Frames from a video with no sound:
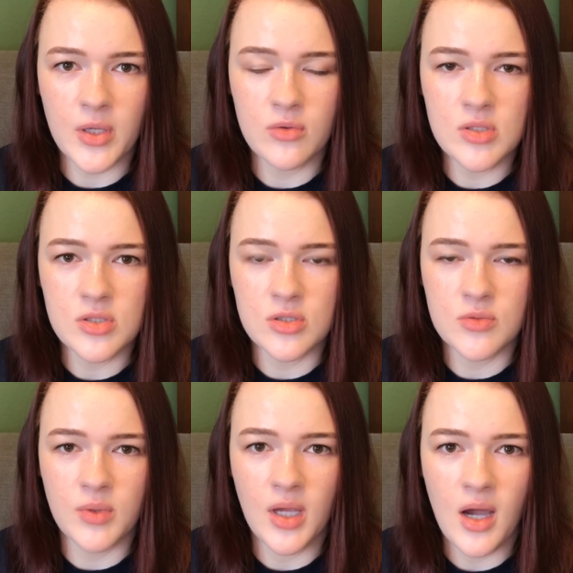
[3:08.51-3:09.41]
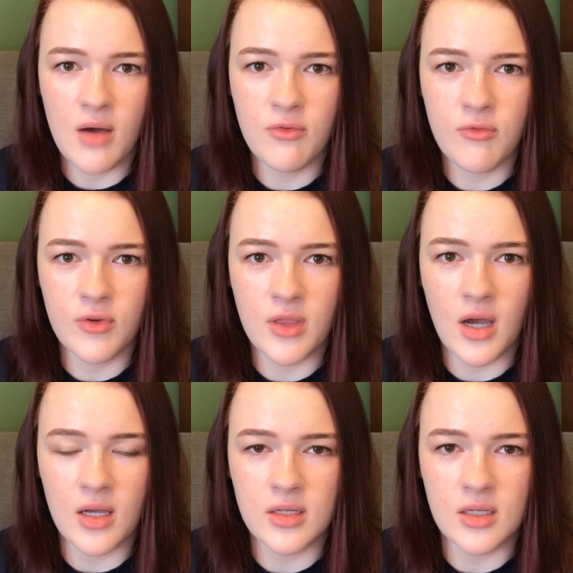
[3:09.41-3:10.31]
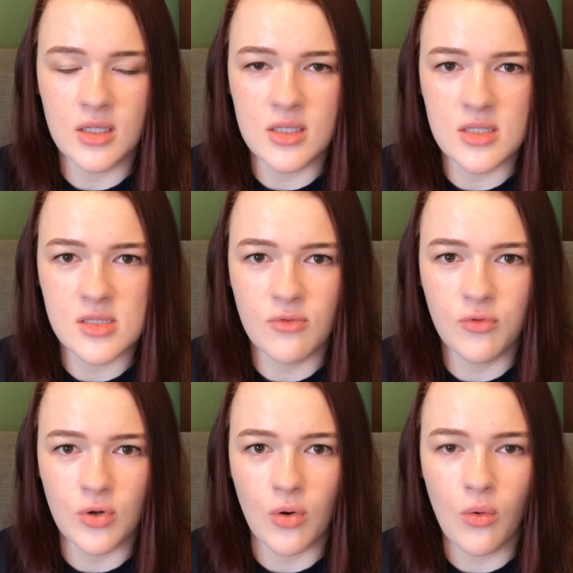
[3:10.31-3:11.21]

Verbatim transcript: research we have for that is for